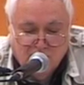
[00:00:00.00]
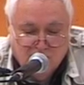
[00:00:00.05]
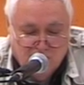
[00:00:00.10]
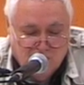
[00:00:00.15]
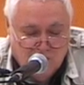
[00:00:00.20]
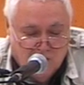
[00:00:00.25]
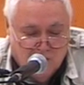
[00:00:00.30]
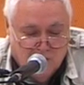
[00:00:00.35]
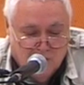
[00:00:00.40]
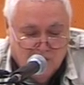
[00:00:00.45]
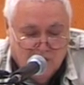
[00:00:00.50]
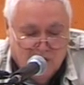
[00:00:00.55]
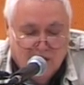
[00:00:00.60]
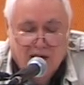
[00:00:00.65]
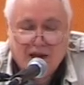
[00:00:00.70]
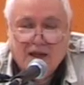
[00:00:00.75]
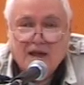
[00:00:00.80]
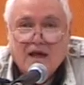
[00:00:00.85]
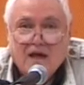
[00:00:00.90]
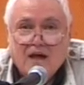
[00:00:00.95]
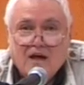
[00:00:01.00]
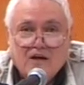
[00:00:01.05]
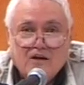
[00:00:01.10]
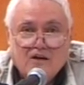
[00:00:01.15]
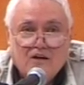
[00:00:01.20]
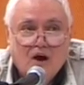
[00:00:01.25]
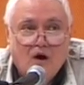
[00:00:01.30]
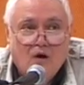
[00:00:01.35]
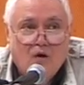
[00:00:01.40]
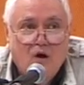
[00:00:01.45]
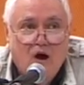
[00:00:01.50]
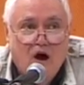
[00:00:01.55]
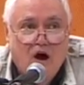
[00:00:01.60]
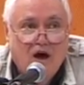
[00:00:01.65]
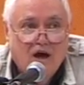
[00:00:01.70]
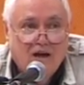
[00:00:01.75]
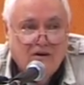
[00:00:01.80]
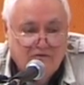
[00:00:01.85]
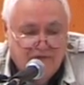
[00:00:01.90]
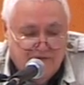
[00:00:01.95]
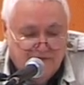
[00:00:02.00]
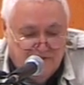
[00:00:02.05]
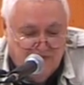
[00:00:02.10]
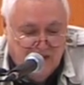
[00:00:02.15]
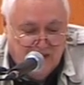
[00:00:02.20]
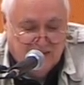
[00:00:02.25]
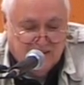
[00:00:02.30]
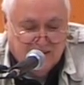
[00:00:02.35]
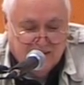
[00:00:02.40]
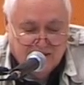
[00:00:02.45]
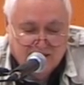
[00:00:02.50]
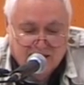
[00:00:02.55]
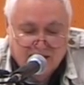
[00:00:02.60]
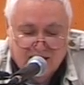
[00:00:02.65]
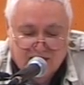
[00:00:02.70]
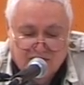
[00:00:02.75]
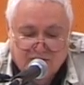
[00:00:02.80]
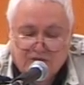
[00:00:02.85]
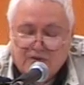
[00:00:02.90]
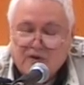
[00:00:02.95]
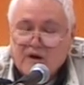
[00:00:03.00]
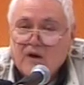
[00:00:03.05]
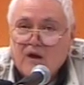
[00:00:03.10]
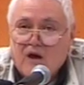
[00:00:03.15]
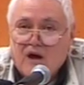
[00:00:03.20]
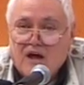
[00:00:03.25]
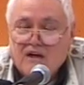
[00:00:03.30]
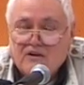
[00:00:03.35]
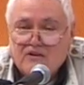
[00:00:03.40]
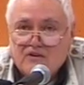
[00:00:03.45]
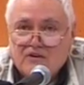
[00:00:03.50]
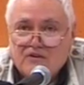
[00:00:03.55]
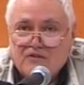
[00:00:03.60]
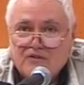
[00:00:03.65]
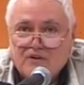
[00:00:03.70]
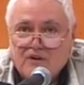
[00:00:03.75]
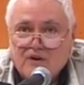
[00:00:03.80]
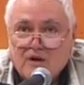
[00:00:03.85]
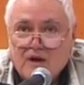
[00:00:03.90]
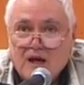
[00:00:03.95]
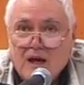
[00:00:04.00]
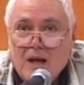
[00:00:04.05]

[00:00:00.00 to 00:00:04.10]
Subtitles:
Germany, Johann Fichte, a philosopher,